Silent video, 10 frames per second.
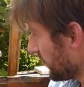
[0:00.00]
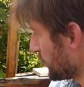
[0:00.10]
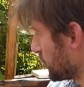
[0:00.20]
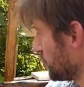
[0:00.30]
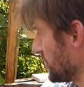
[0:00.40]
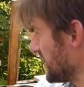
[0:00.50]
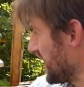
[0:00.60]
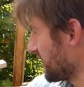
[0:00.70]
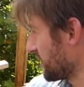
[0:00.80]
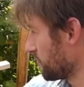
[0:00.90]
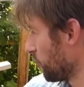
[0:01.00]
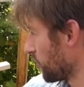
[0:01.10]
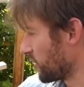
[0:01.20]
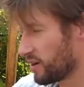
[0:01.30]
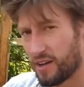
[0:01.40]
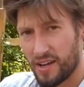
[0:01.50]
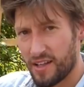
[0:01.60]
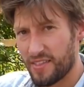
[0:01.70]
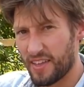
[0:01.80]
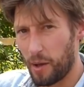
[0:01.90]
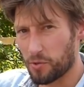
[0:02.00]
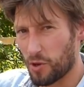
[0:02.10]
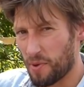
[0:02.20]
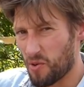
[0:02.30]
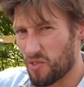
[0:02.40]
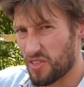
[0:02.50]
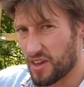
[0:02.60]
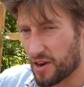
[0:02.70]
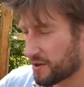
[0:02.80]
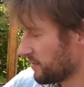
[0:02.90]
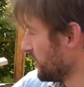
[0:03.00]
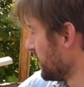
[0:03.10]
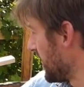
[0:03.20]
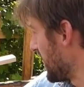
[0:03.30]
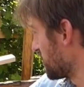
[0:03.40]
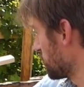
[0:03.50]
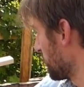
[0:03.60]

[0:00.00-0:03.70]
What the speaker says: We shouldn't need anything more than up to about there. So